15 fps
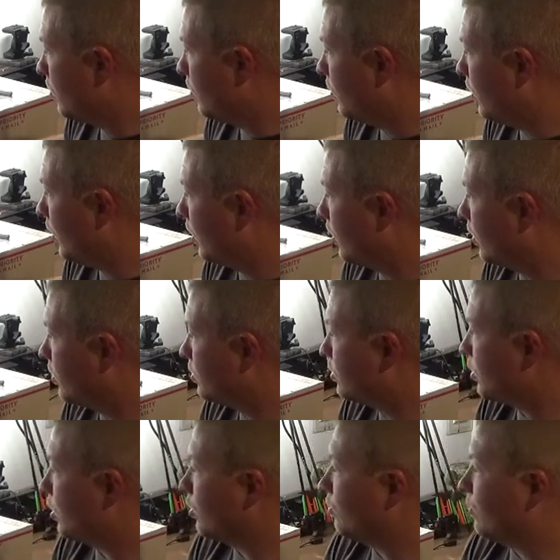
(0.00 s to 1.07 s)
their
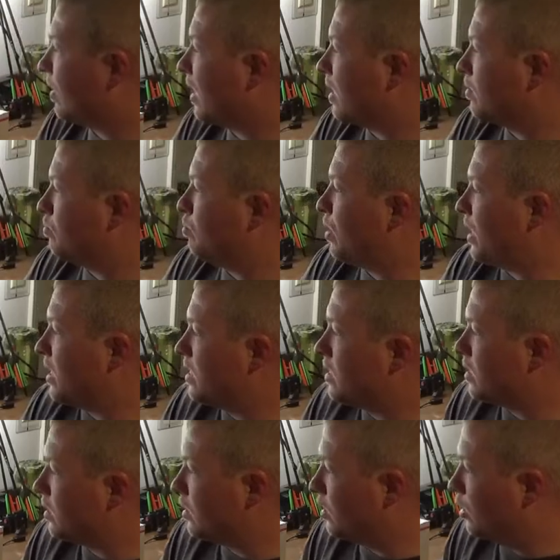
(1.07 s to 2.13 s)
certified
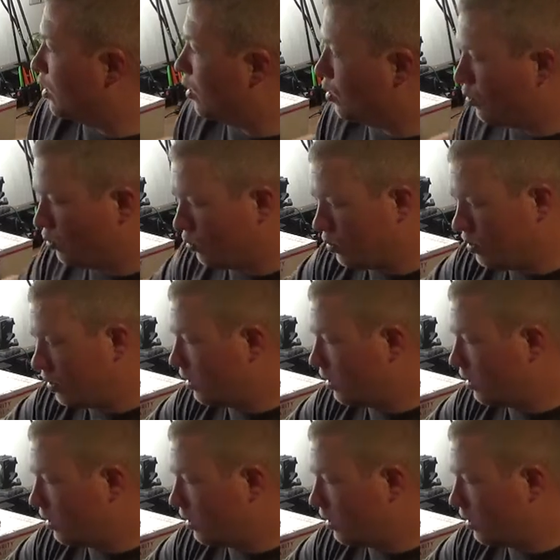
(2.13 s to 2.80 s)
peak doe